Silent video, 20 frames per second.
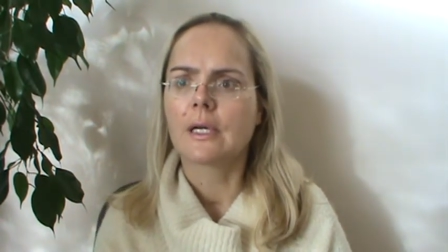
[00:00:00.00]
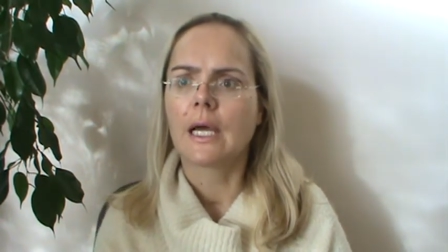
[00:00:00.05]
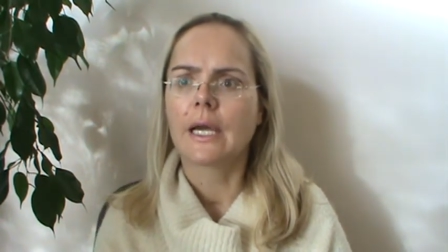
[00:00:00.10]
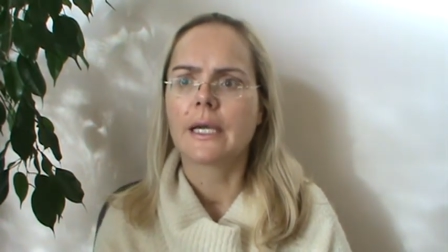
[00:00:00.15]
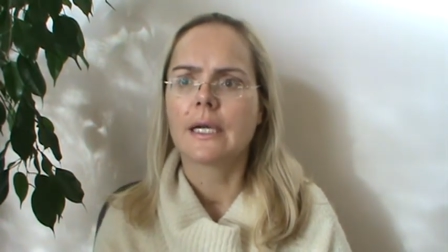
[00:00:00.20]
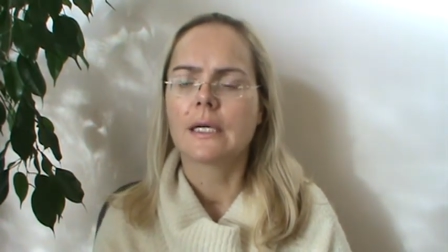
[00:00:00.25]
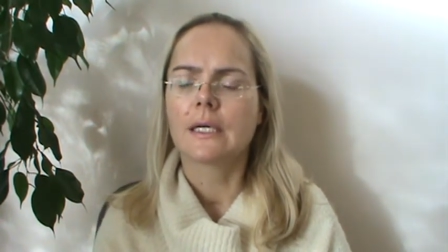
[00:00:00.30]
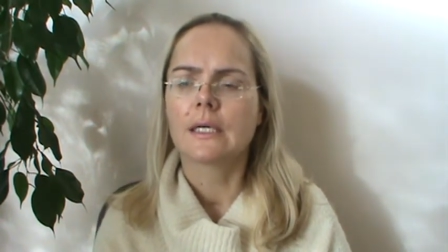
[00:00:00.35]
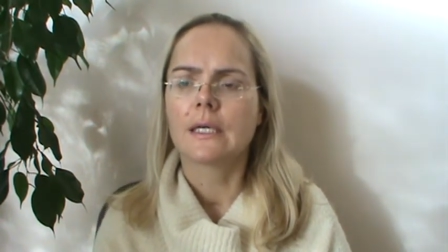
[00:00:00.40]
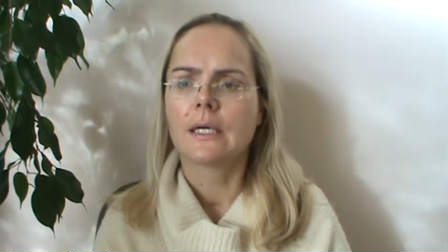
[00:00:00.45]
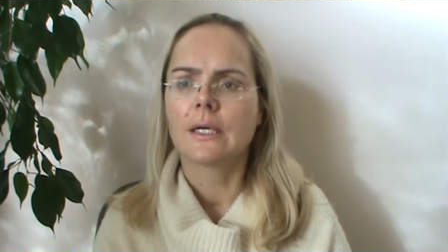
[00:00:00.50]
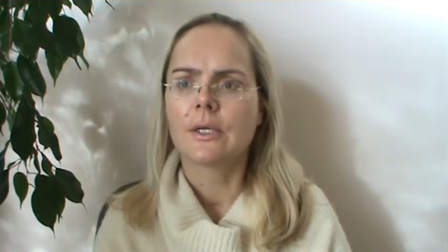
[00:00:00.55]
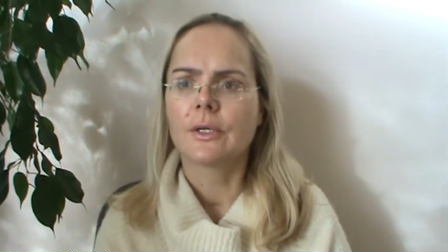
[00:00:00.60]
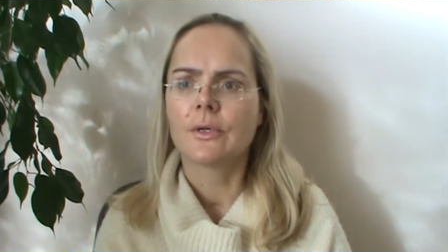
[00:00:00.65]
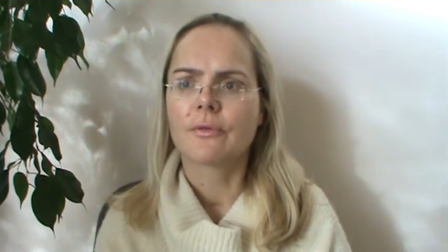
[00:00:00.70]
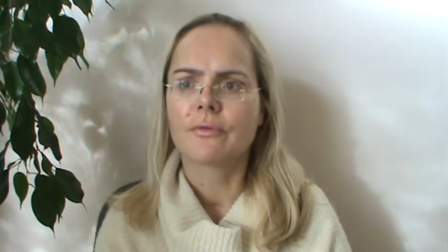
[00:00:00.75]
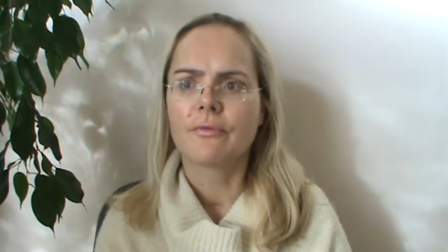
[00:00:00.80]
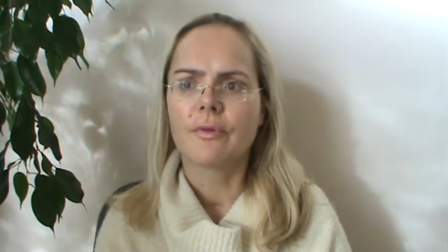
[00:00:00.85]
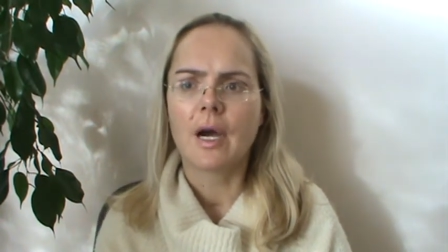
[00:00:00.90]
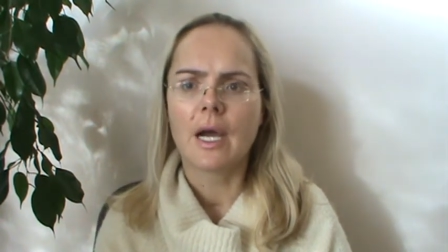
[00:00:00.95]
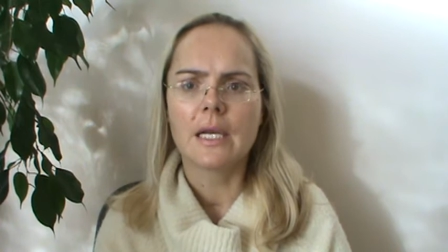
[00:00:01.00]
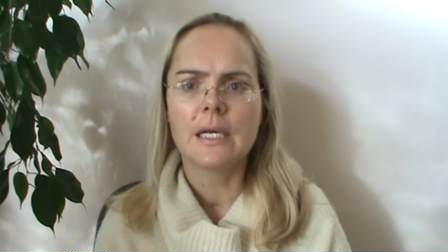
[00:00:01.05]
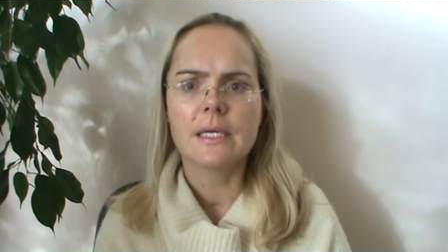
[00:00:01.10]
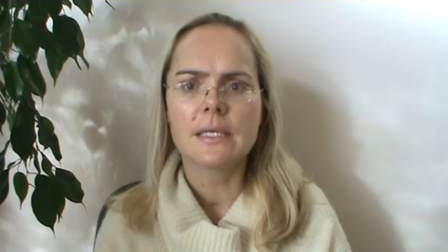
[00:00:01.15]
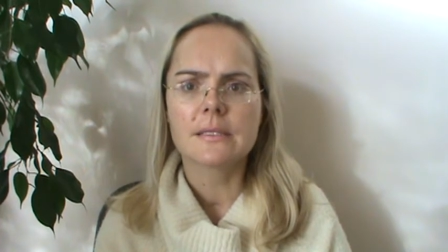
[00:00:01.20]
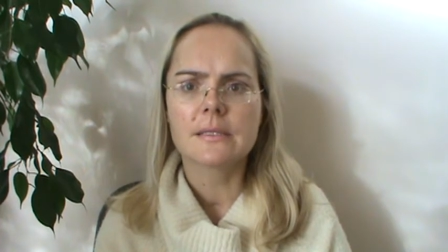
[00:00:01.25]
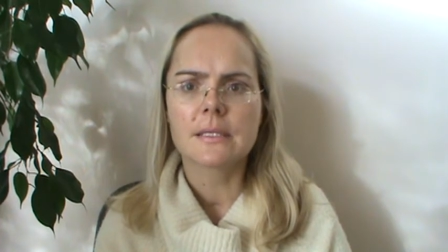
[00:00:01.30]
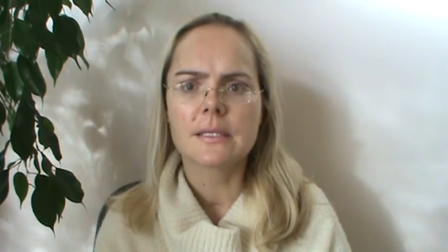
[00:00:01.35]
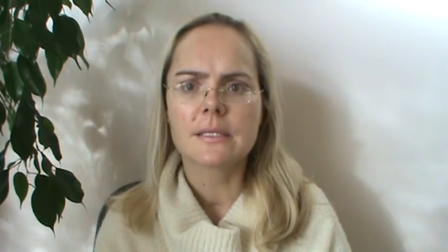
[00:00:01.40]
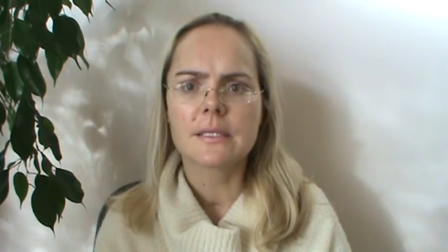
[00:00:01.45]
like uh, your filing
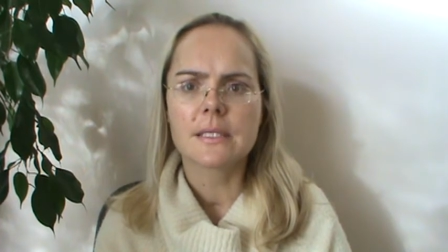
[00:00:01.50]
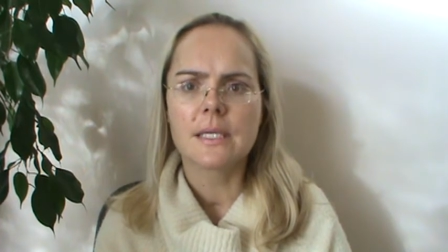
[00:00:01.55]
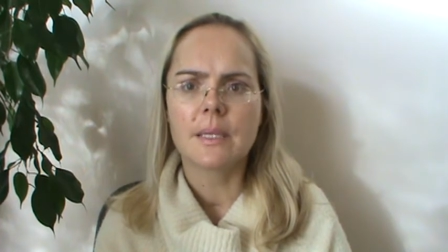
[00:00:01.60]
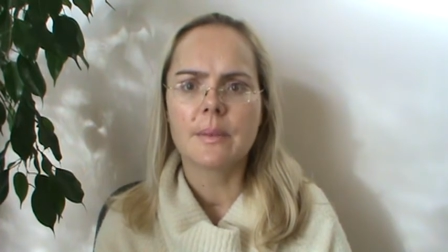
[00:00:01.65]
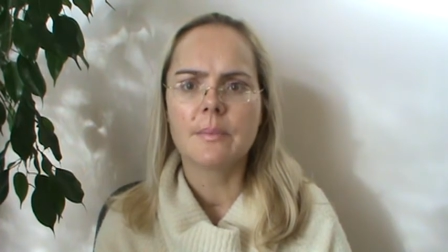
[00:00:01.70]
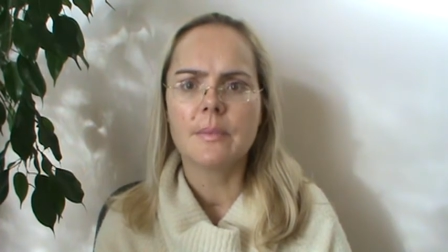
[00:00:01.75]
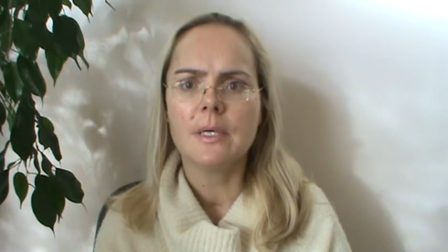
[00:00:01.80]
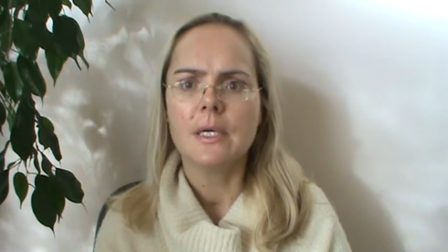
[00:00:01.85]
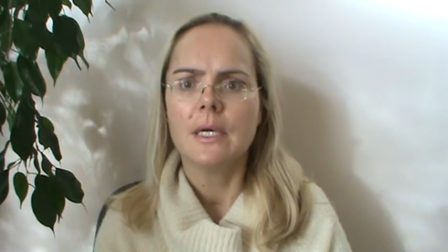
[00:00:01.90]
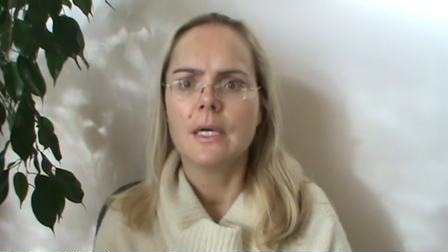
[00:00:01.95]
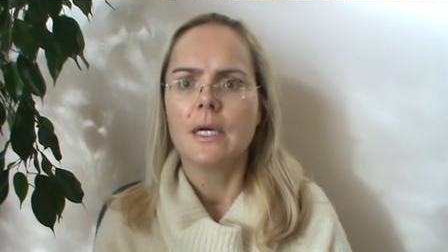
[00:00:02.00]
system.